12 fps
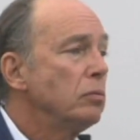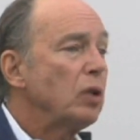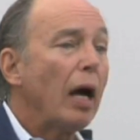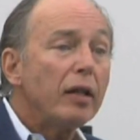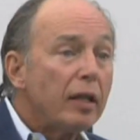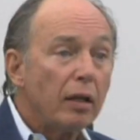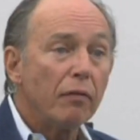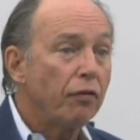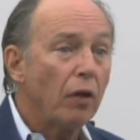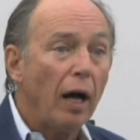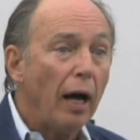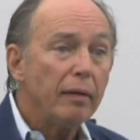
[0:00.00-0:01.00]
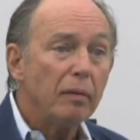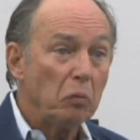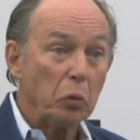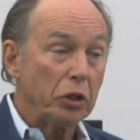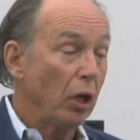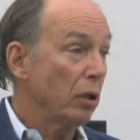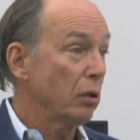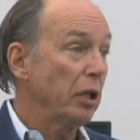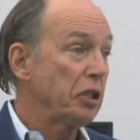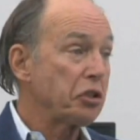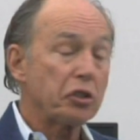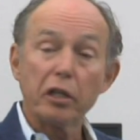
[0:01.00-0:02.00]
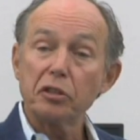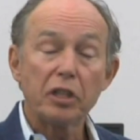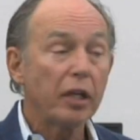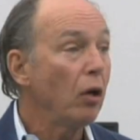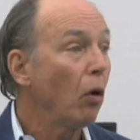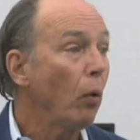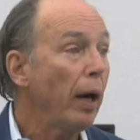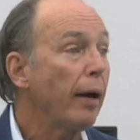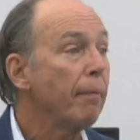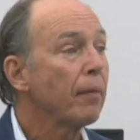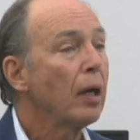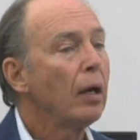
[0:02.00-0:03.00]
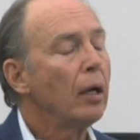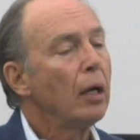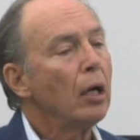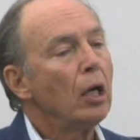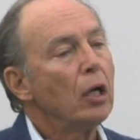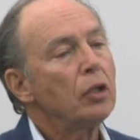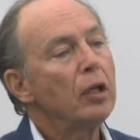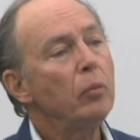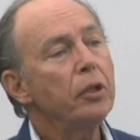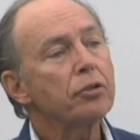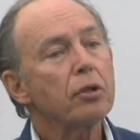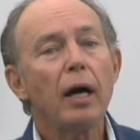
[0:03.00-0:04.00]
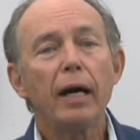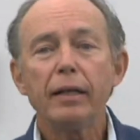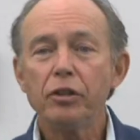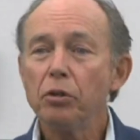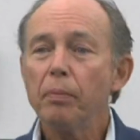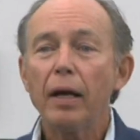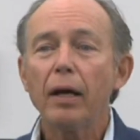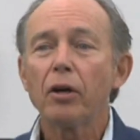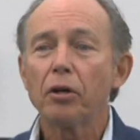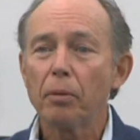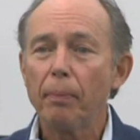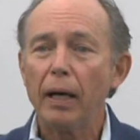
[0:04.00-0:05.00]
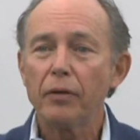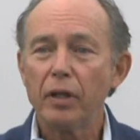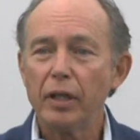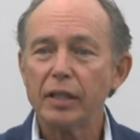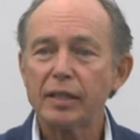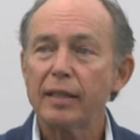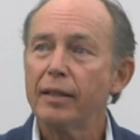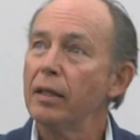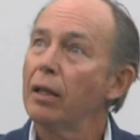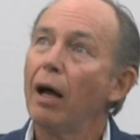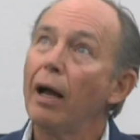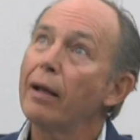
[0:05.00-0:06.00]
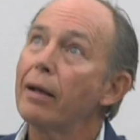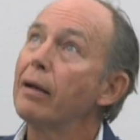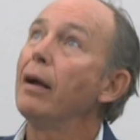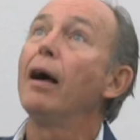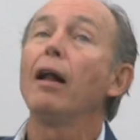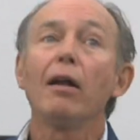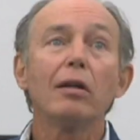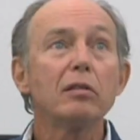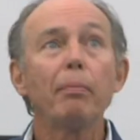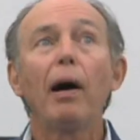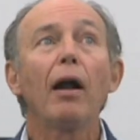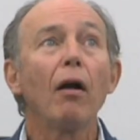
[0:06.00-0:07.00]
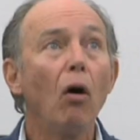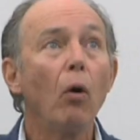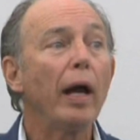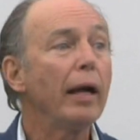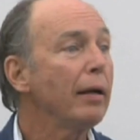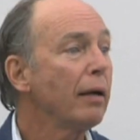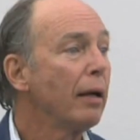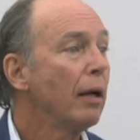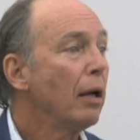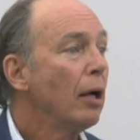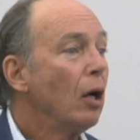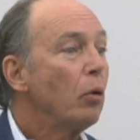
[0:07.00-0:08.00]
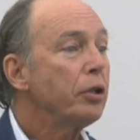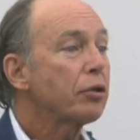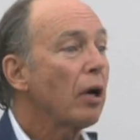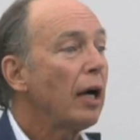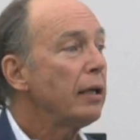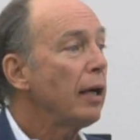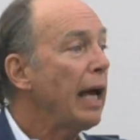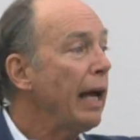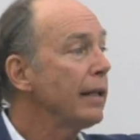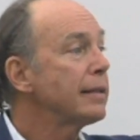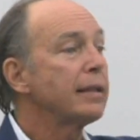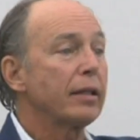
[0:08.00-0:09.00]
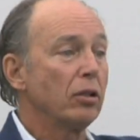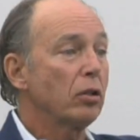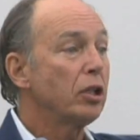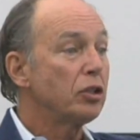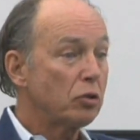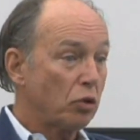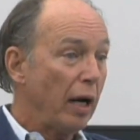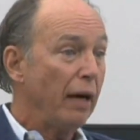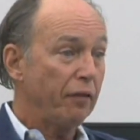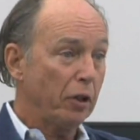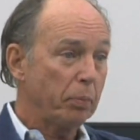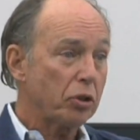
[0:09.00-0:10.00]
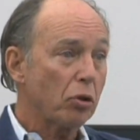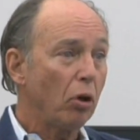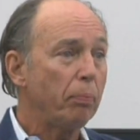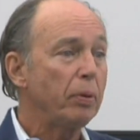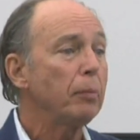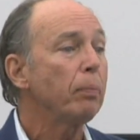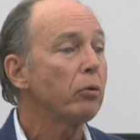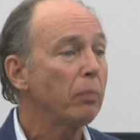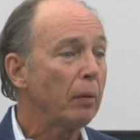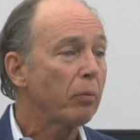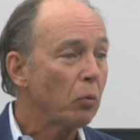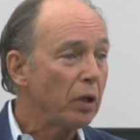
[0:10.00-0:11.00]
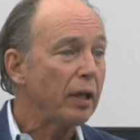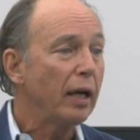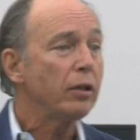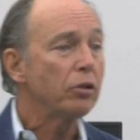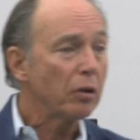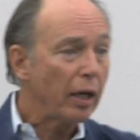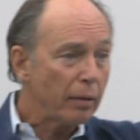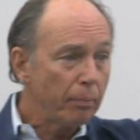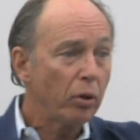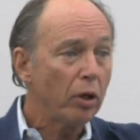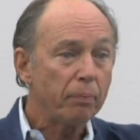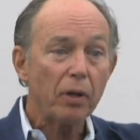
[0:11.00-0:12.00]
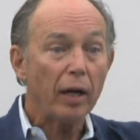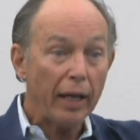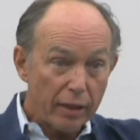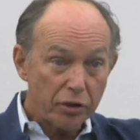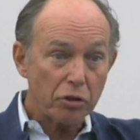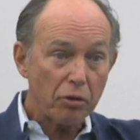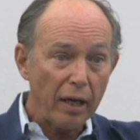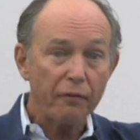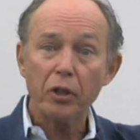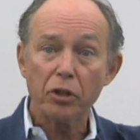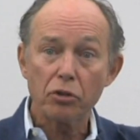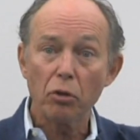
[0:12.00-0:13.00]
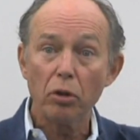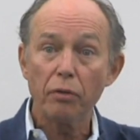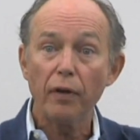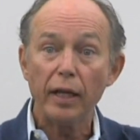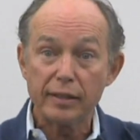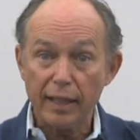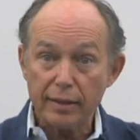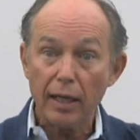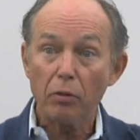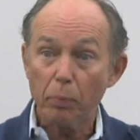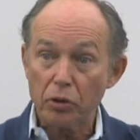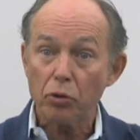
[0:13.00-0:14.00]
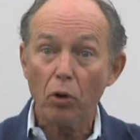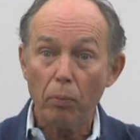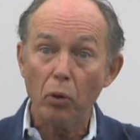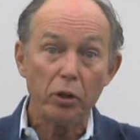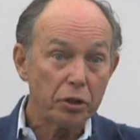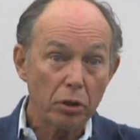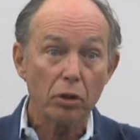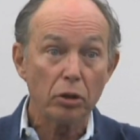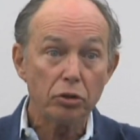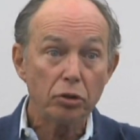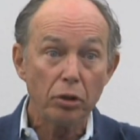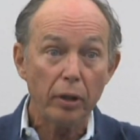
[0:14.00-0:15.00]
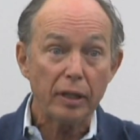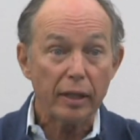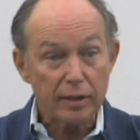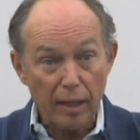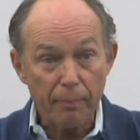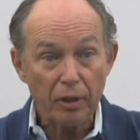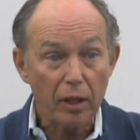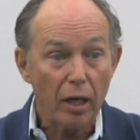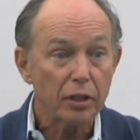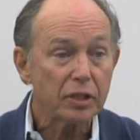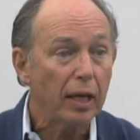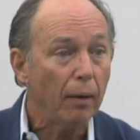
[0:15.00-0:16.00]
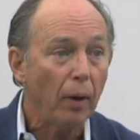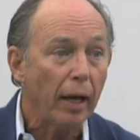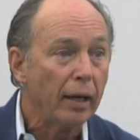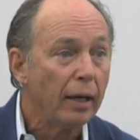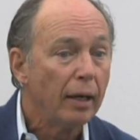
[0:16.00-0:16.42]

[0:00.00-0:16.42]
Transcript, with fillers: That didn't fly. We talked to legislators, said, no way. Then we tried, and you may have heard about this in like, I don't know, it's about 08. We tried a hand signal because traffic patrol people, remember what they do, they can put up their hand. It's a traffic control device. That's how patrol boys and girls do it. They stop the cars that way.